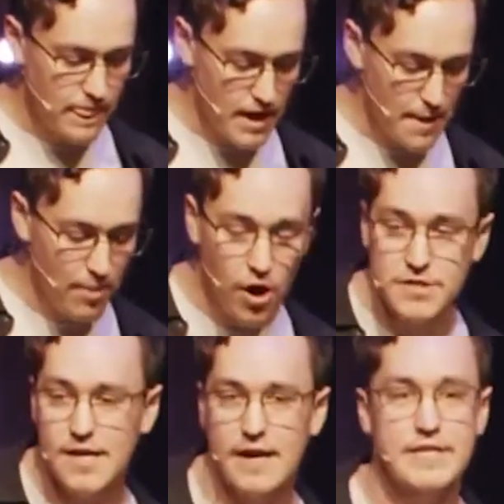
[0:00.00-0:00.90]
uh, Paul's
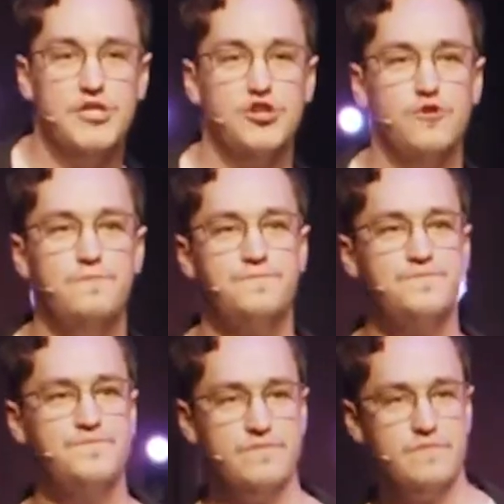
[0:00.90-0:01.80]
talking to
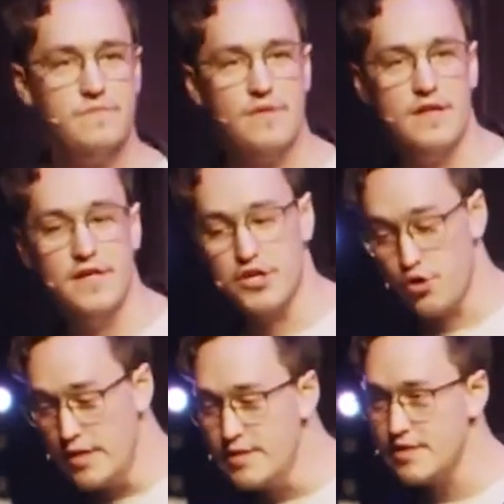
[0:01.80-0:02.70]
the
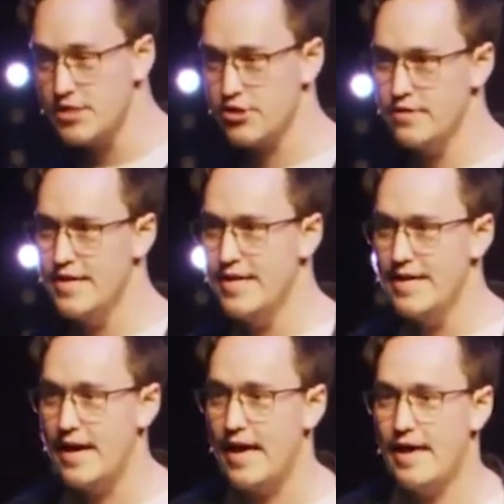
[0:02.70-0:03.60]
Corinthians here,
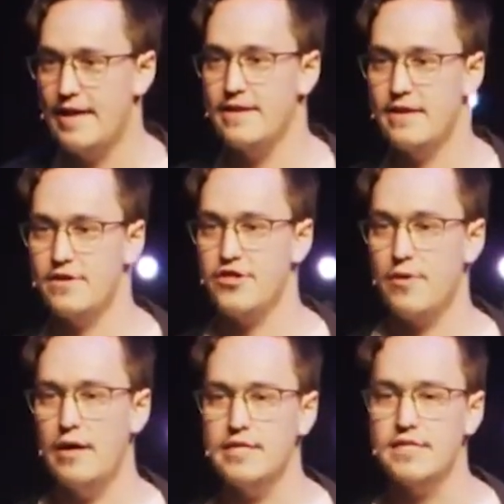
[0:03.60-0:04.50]
and
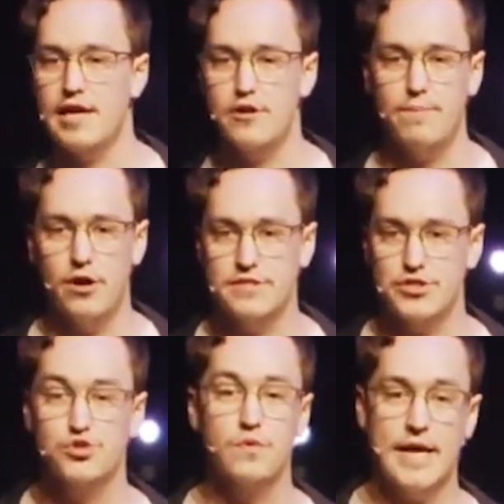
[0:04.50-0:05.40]
Throughout this letter, Paul's
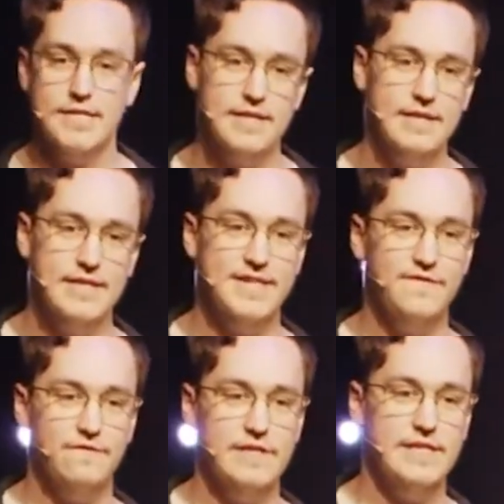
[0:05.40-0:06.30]
addressing
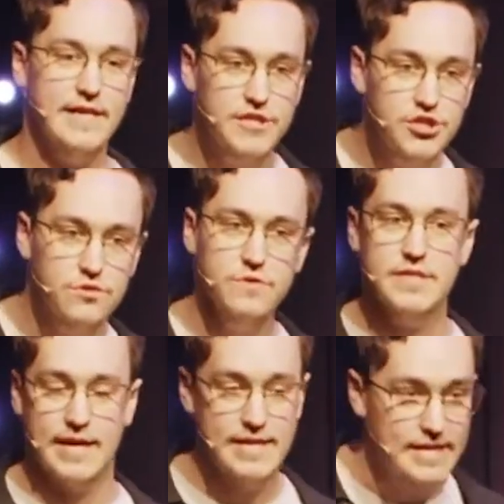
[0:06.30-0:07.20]
different issues
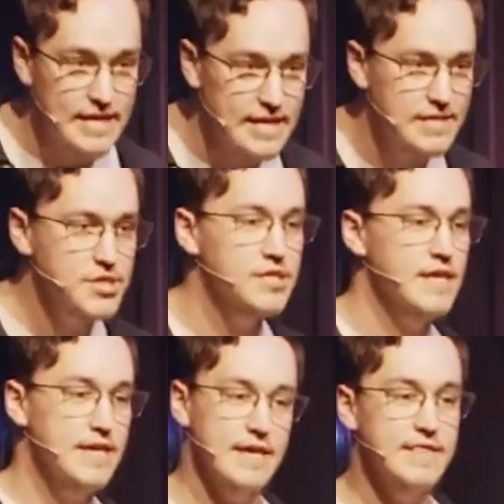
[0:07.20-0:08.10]
and needs
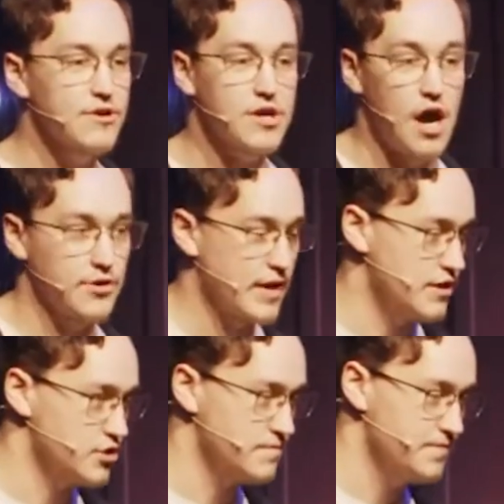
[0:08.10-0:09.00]
in their congregation.